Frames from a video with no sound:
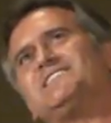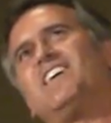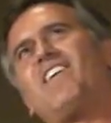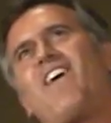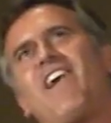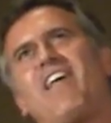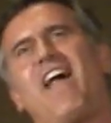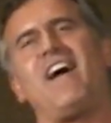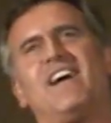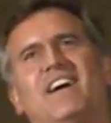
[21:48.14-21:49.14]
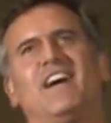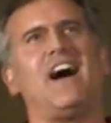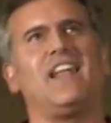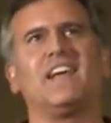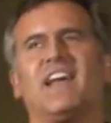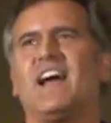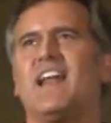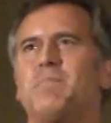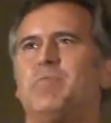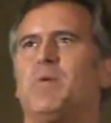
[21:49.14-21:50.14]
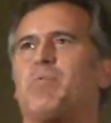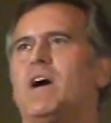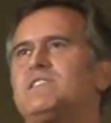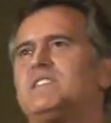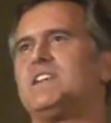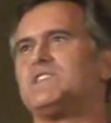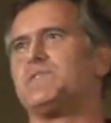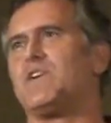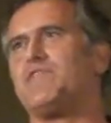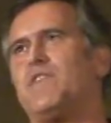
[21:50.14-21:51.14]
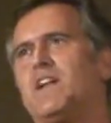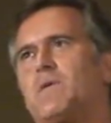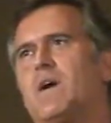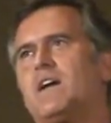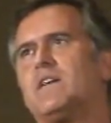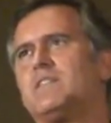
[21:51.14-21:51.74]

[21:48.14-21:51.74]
I like a guy named Bill Bryson, he's a very funny writer.